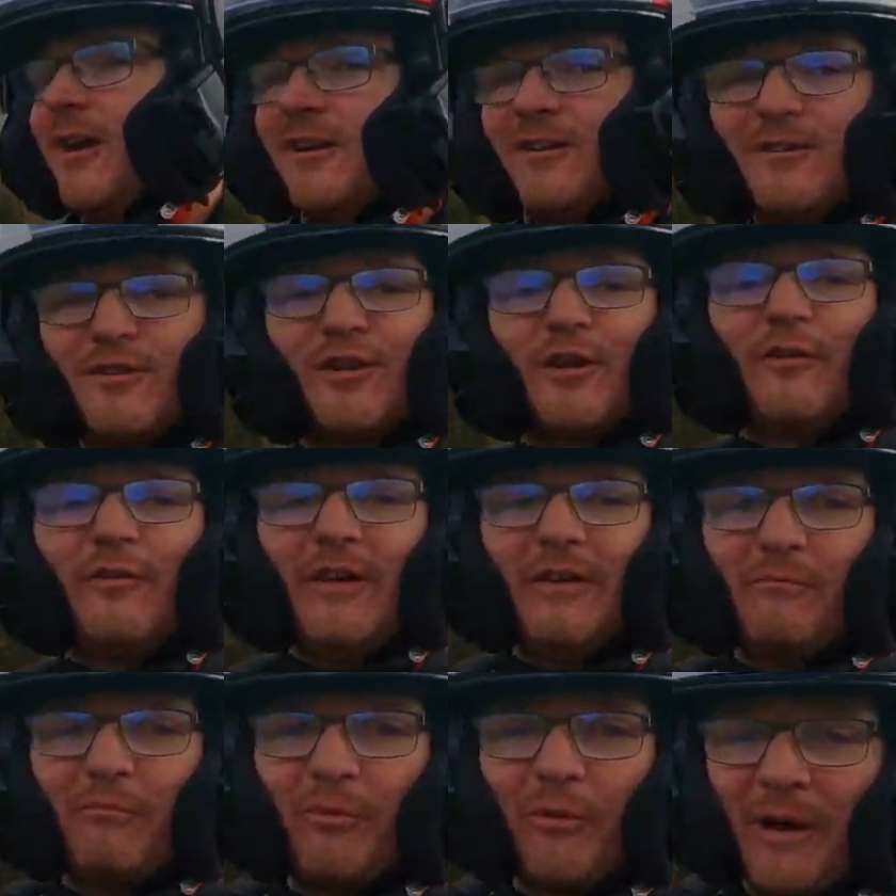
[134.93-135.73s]

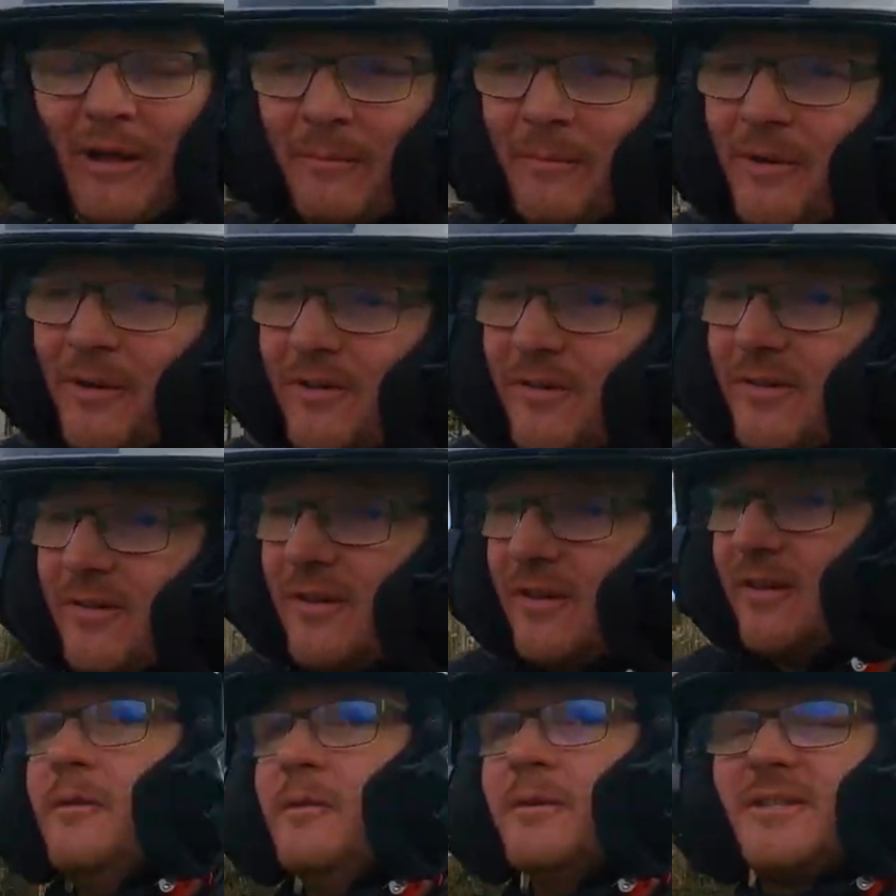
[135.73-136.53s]
conservative
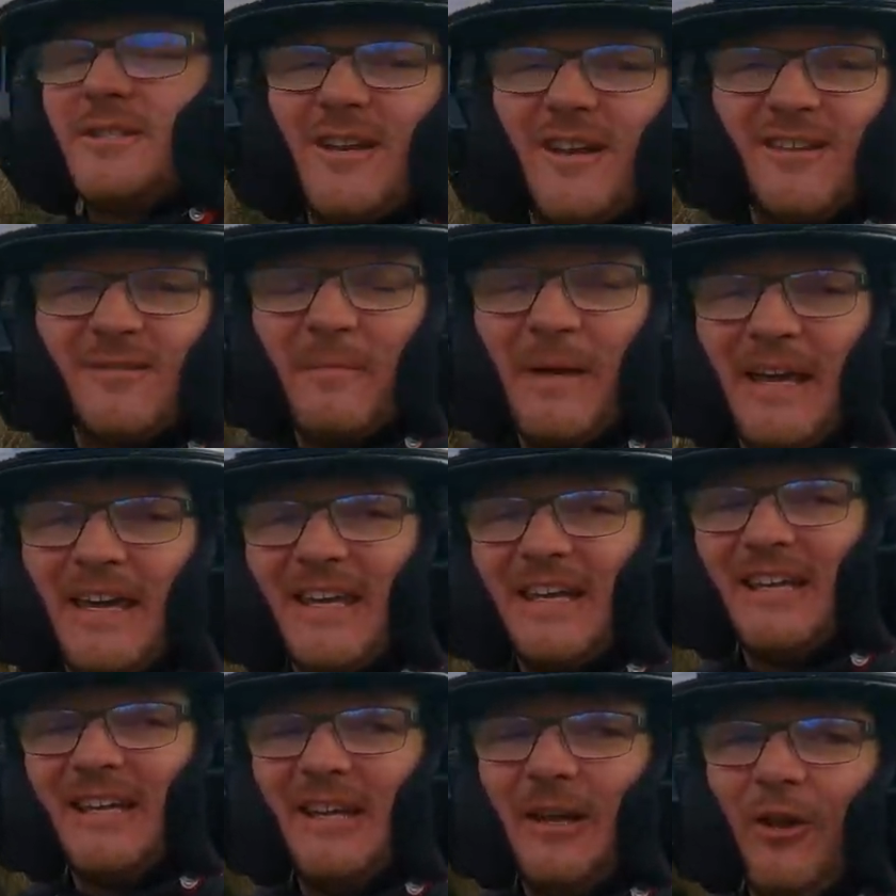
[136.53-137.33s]
parameters, which does
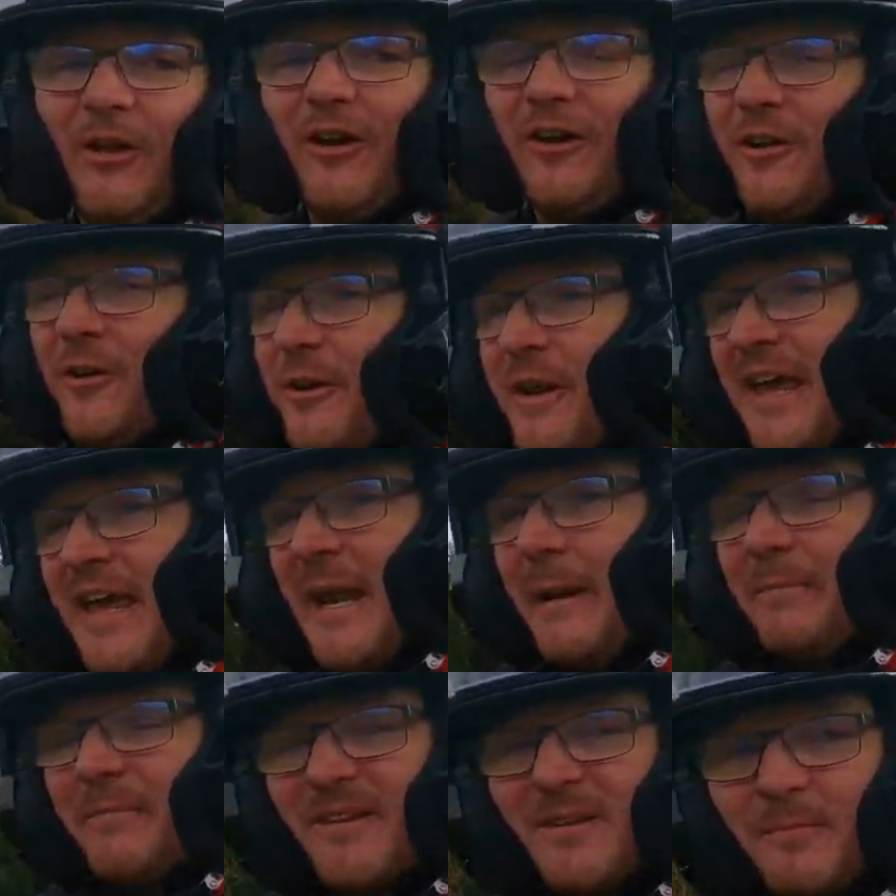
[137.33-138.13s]
make it a little harder to
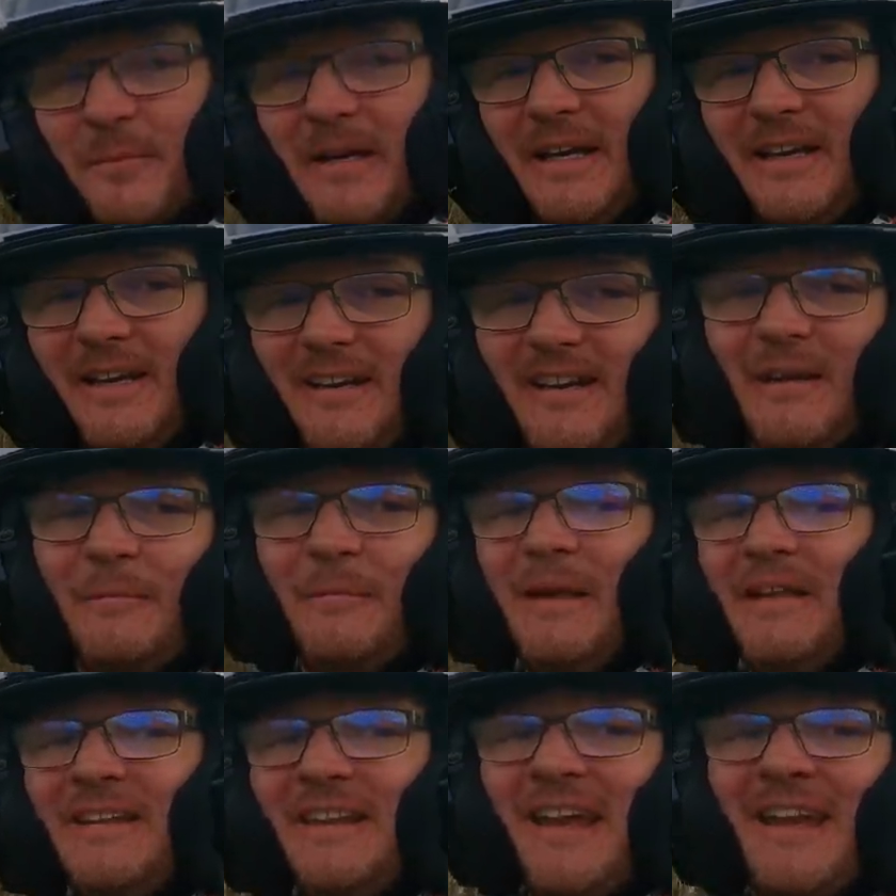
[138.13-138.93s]
get up to speed
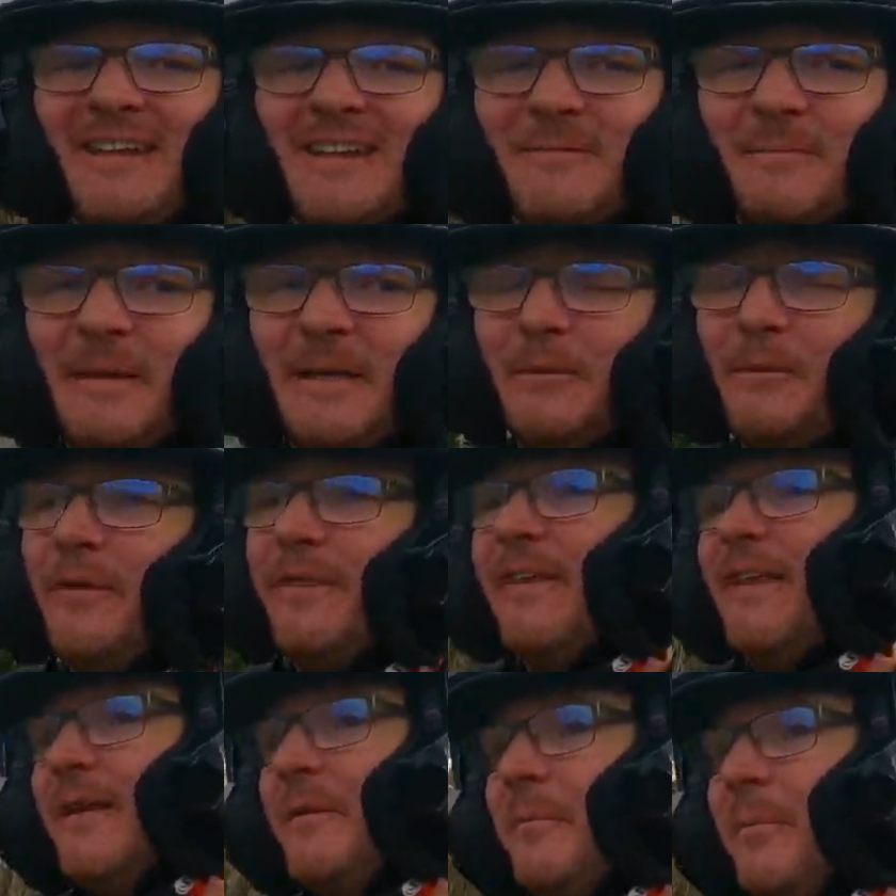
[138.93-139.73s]
and maintain speed
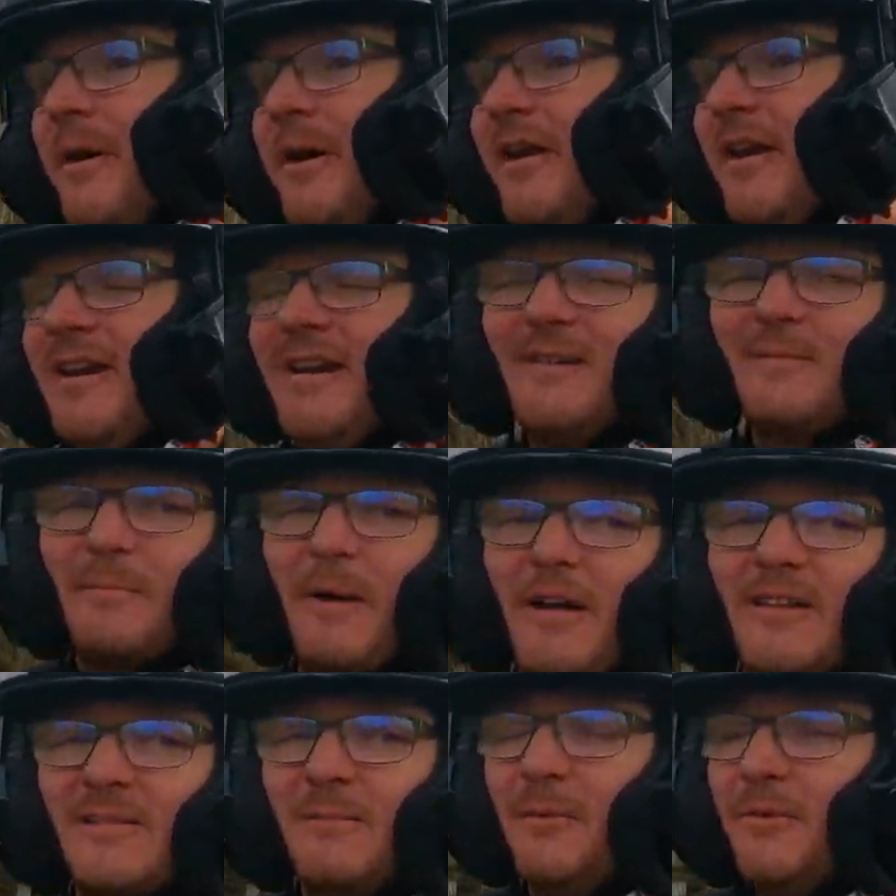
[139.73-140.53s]
with it, but it is
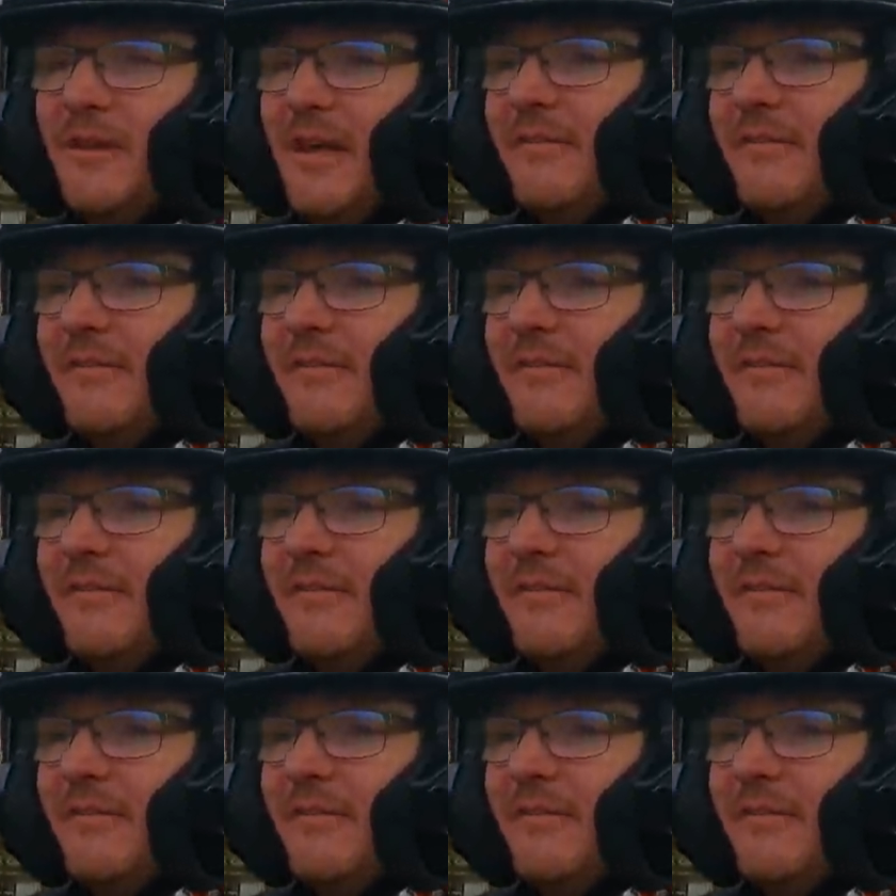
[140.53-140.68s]
possible,